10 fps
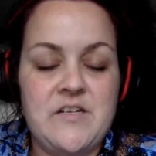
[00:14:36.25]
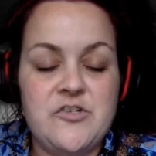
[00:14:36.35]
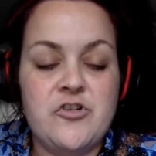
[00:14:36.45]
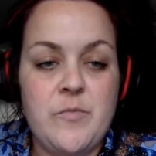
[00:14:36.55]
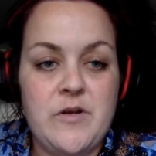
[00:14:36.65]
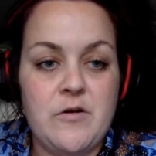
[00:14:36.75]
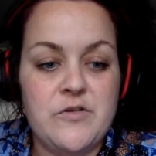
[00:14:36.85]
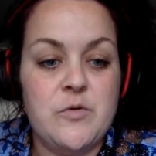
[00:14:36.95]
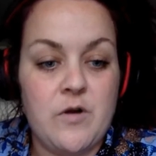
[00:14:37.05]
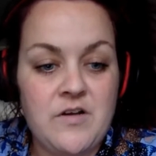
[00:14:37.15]

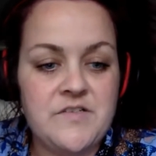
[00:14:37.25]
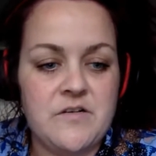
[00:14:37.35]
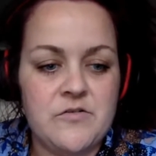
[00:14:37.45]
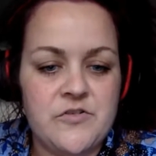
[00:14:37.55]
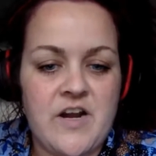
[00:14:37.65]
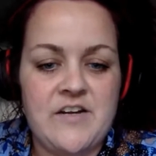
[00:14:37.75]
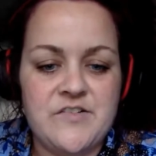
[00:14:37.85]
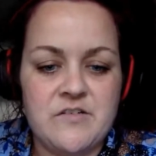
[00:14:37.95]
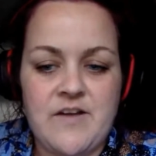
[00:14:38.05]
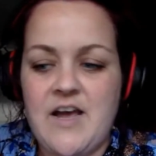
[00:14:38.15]
distributors who were also trying to
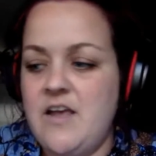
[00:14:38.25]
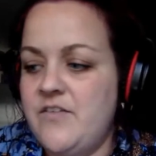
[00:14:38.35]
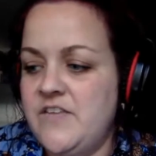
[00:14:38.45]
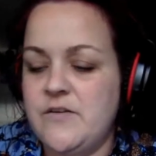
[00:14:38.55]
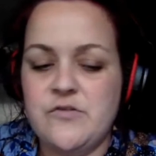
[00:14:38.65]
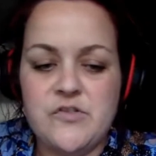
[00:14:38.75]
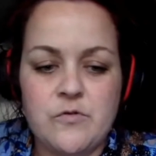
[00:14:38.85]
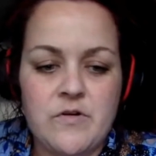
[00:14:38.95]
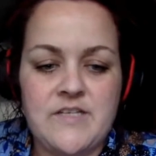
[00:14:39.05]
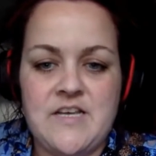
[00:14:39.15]
survive, get their
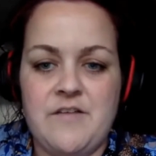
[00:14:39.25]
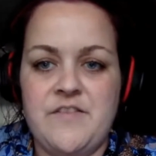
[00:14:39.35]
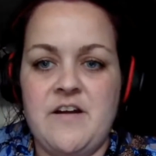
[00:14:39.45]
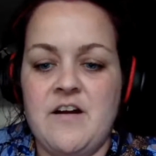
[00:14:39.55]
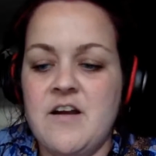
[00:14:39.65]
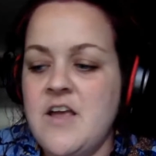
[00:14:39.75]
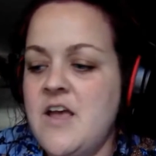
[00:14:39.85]
stories out there,